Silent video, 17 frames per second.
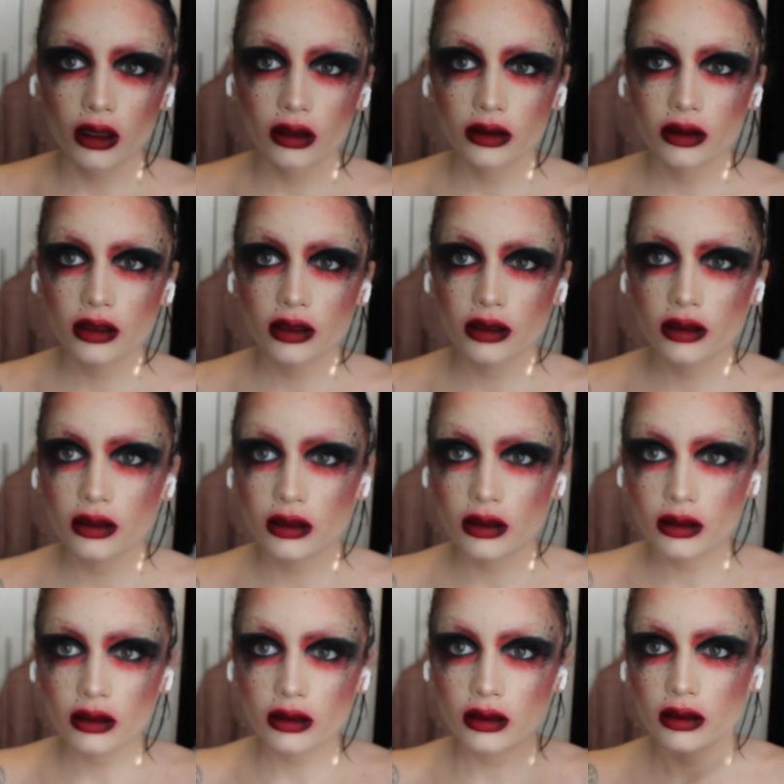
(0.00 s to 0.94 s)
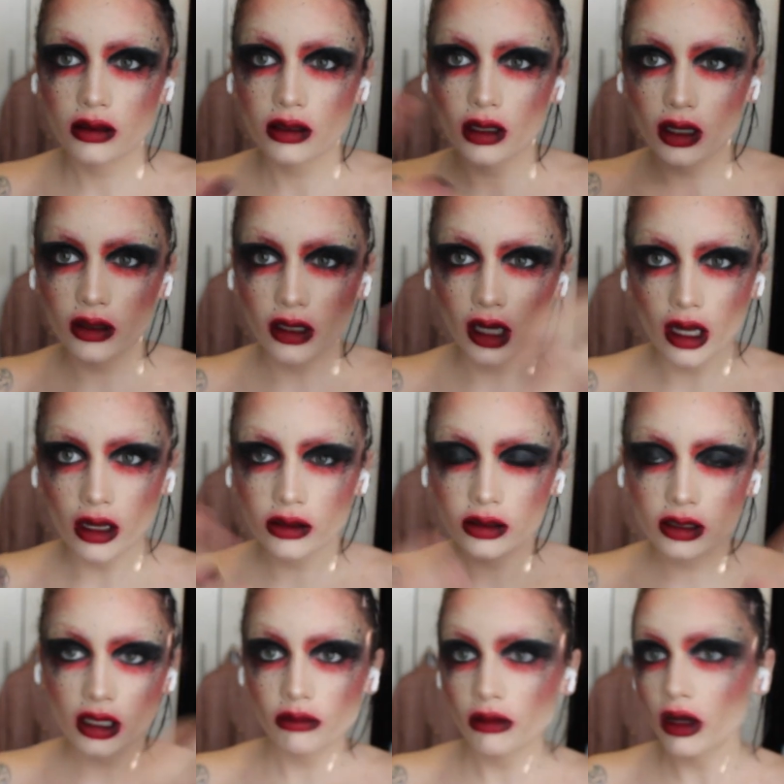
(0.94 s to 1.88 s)
So now
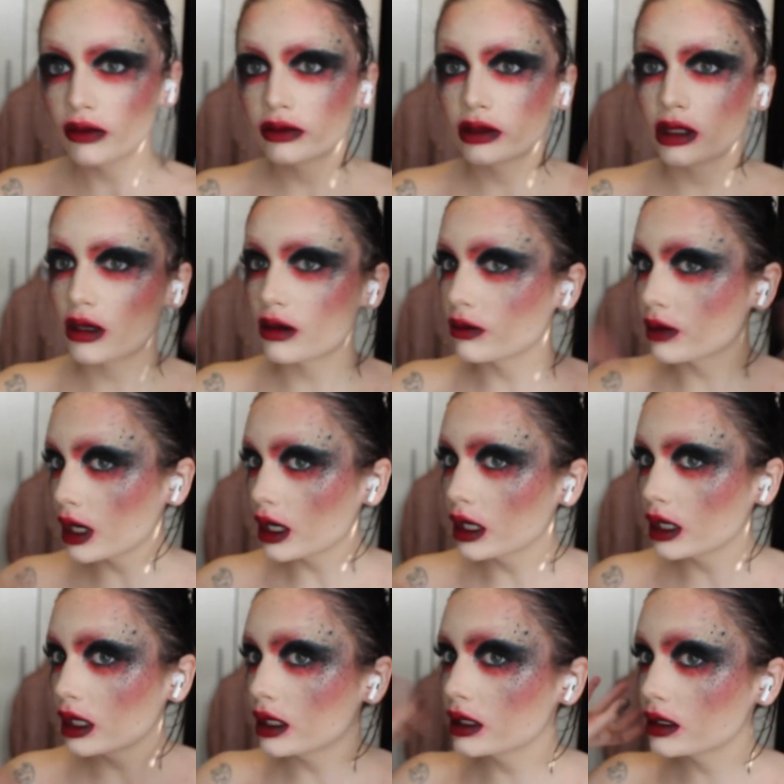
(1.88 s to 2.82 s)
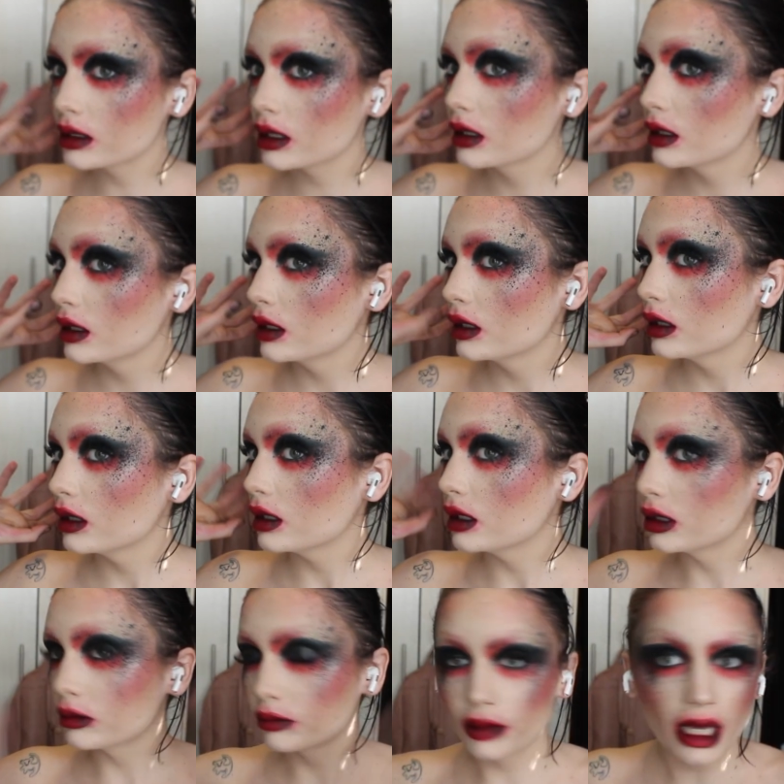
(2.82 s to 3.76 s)
some of the red
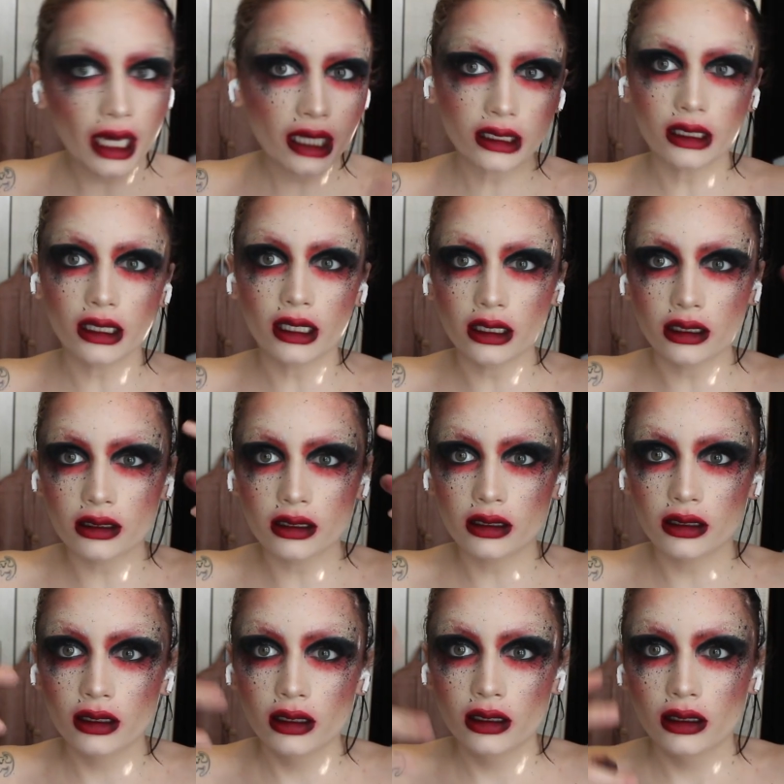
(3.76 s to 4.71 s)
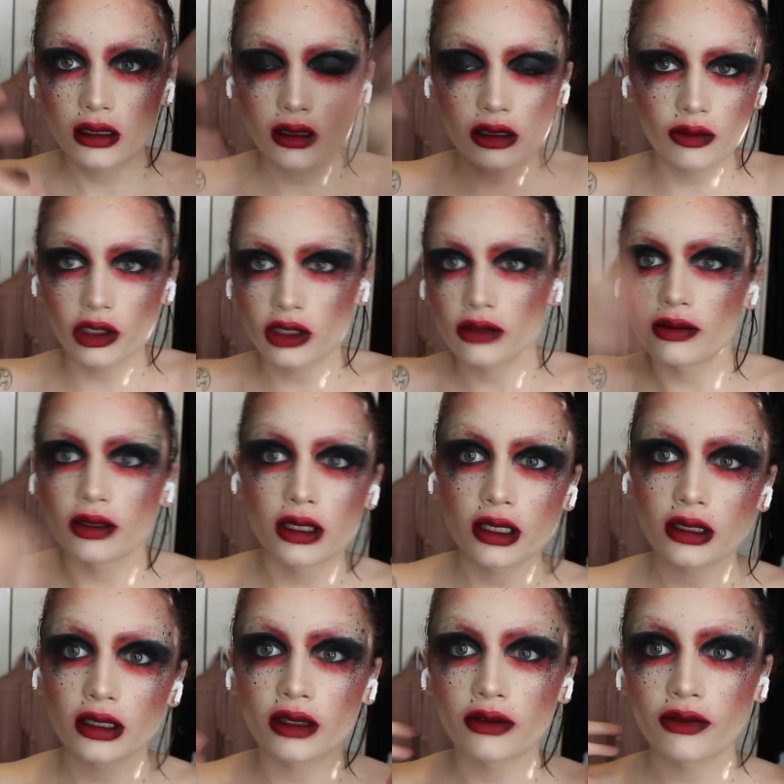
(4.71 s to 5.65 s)
and black and elements we
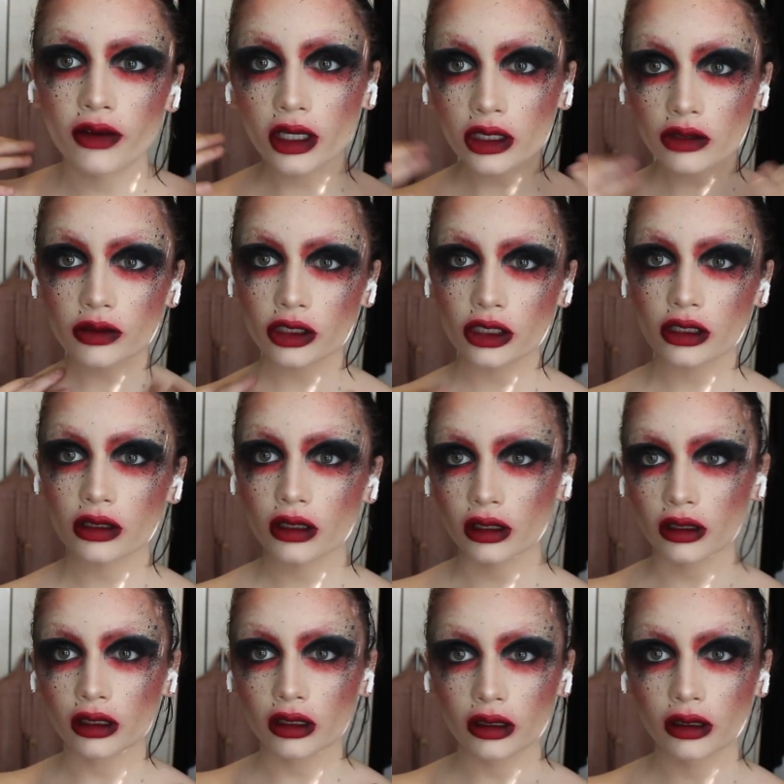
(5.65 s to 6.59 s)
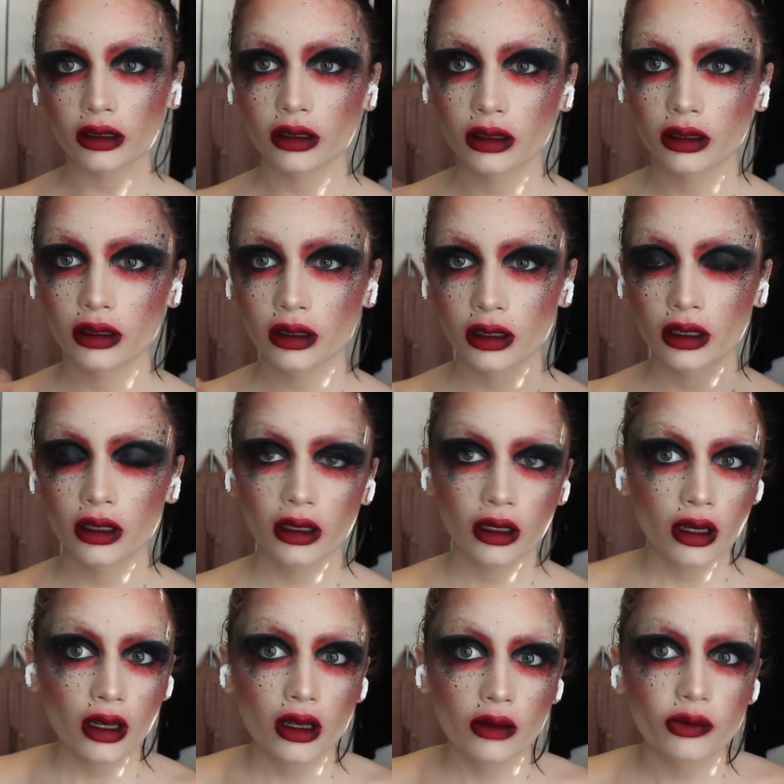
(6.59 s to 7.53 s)
did in the face, we're just gonna
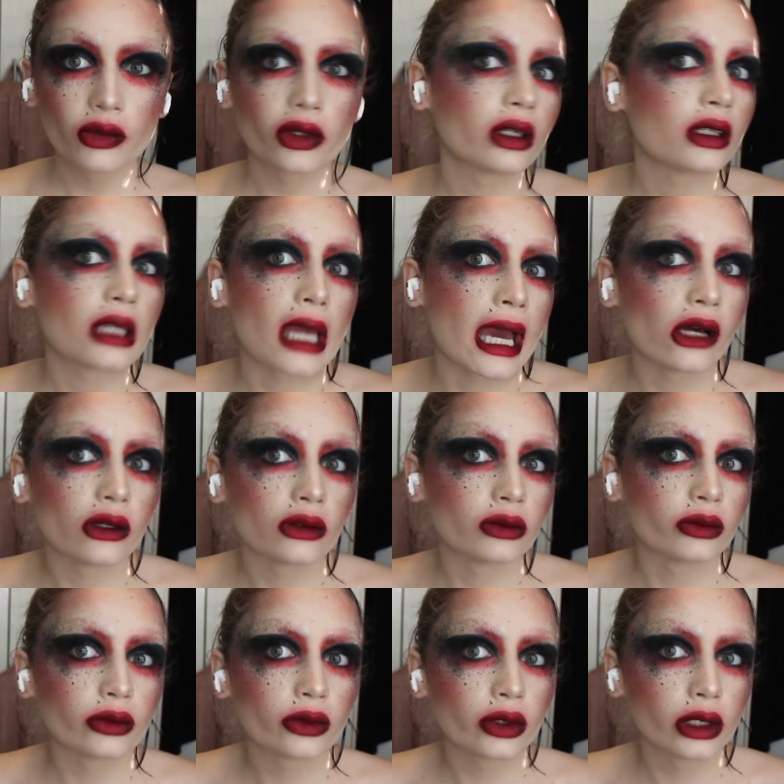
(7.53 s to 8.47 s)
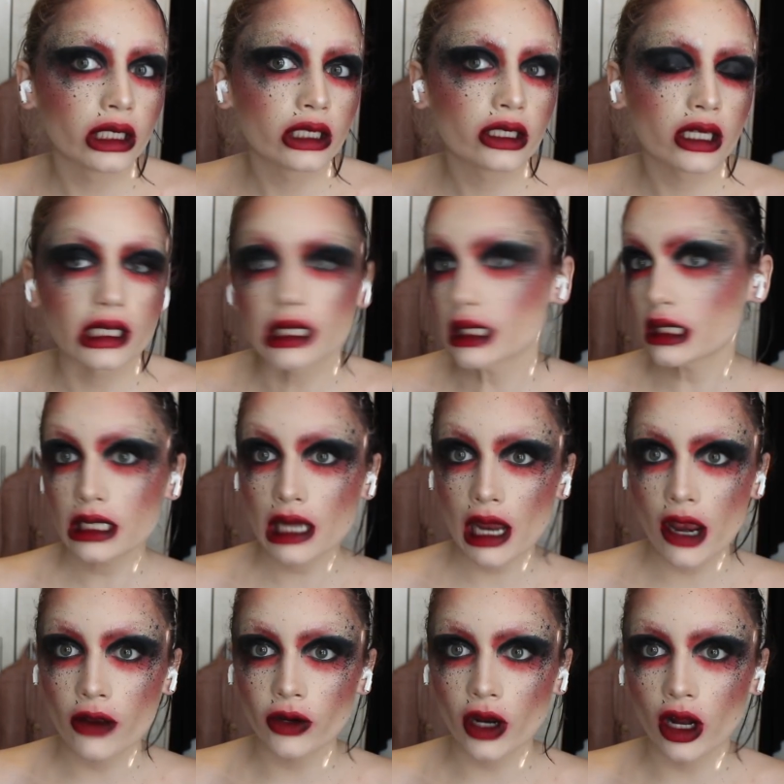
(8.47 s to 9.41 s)
bring down to the chest
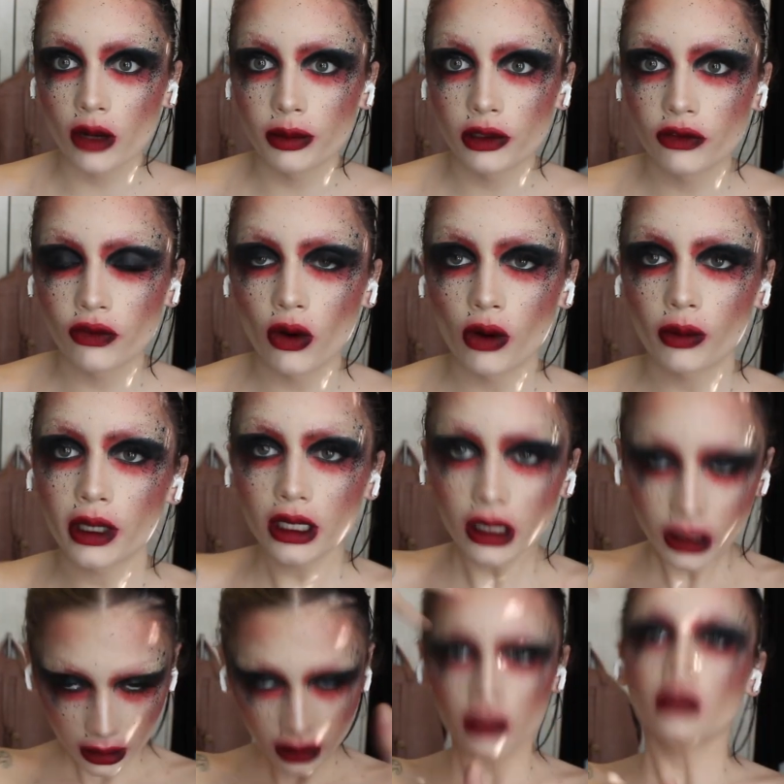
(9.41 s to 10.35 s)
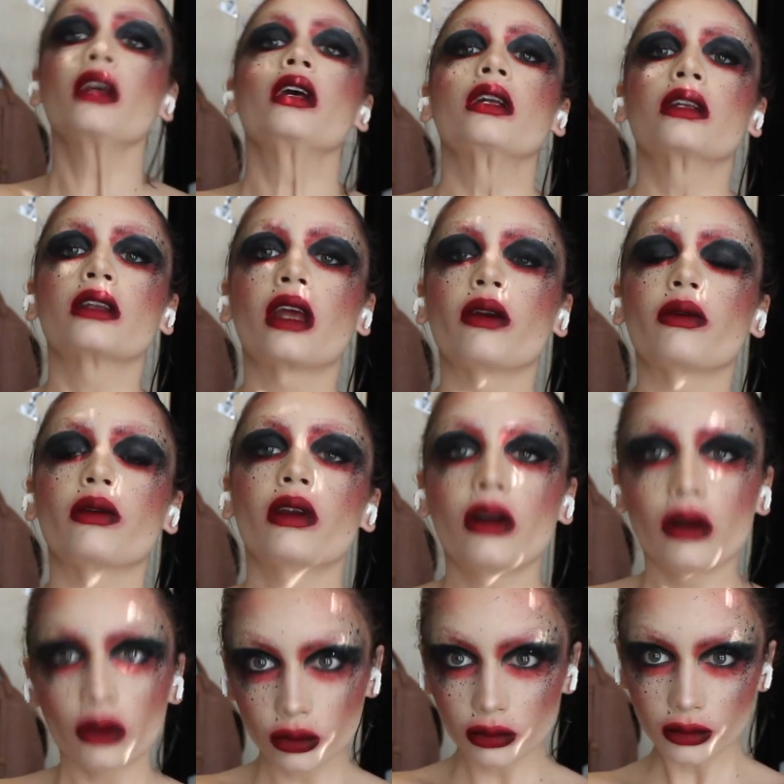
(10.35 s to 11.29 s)
area before we carry
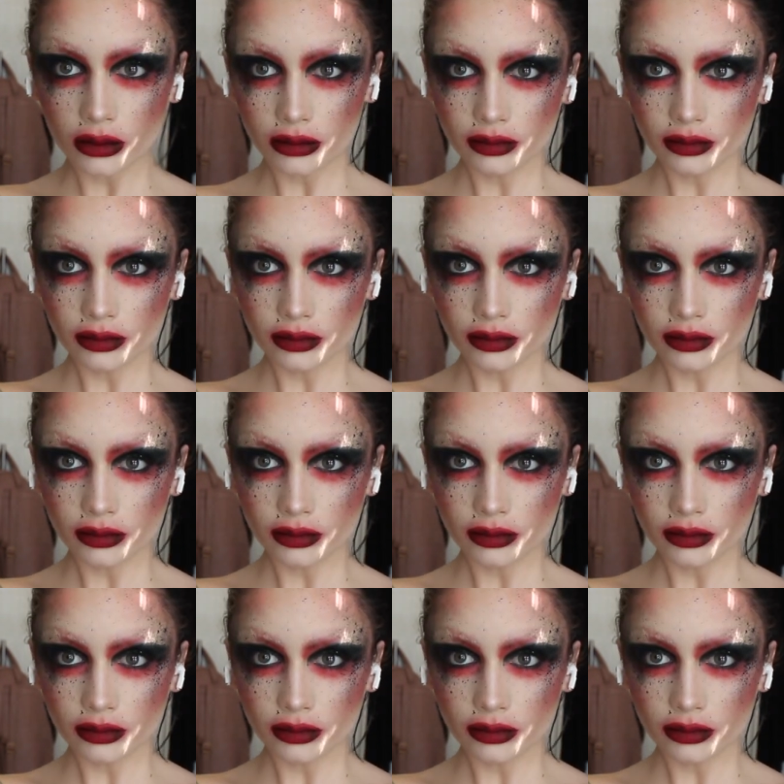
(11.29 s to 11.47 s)
on.